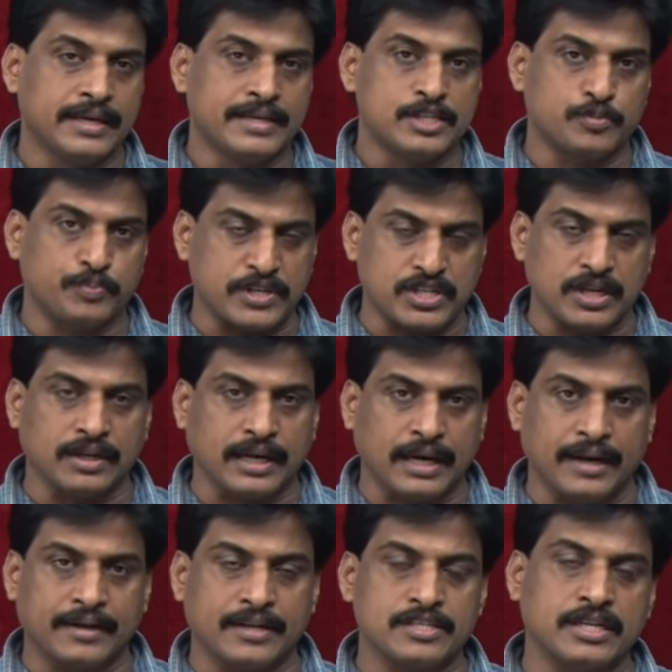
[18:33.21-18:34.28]
Special
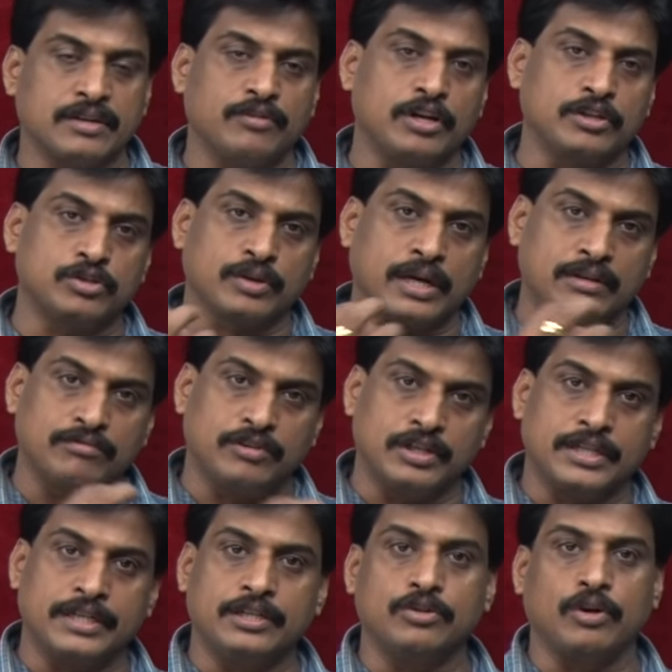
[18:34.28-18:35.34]
characters I want to
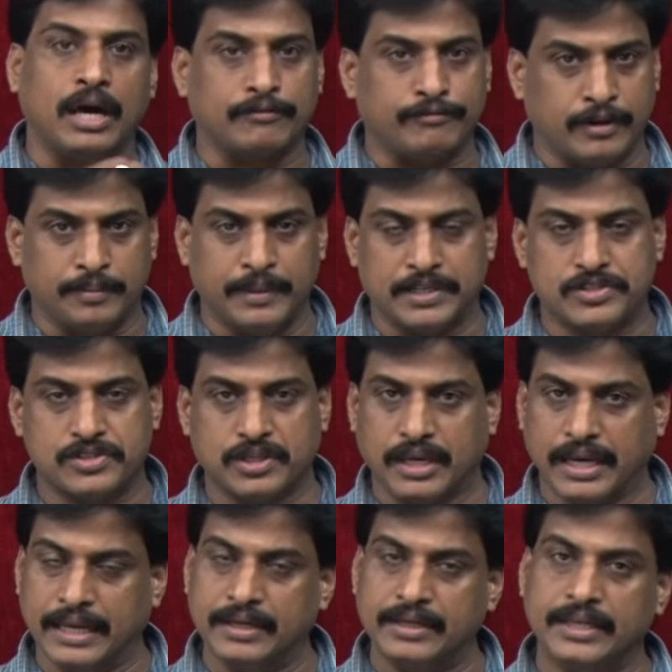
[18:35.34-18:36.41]
convert into alphabets.
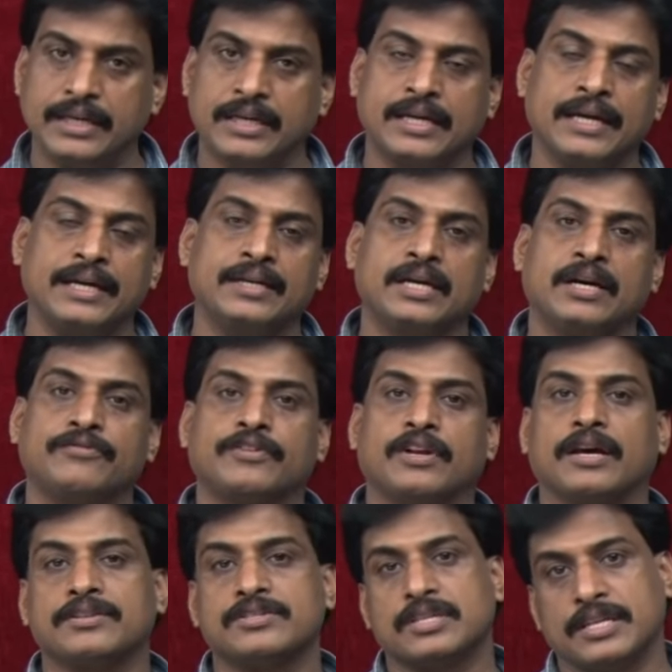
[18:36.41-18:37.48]
Any kind of
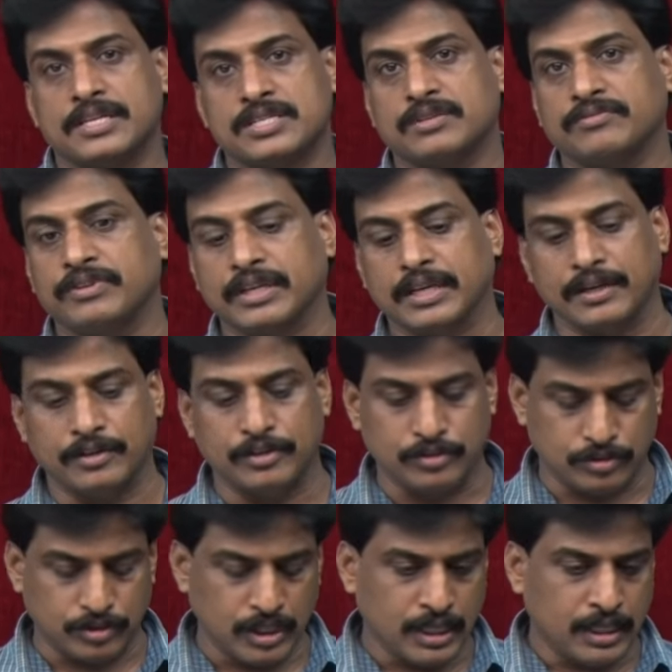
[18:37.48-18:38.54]
translation we can
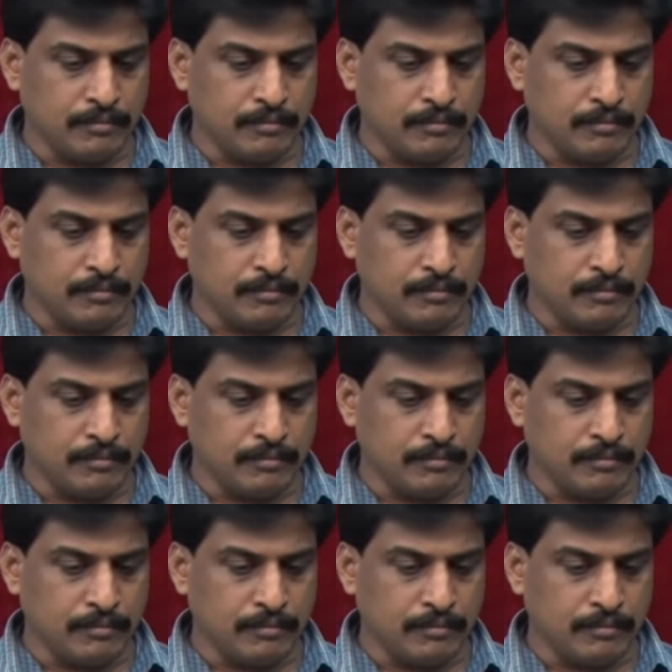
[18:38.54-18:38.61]
do.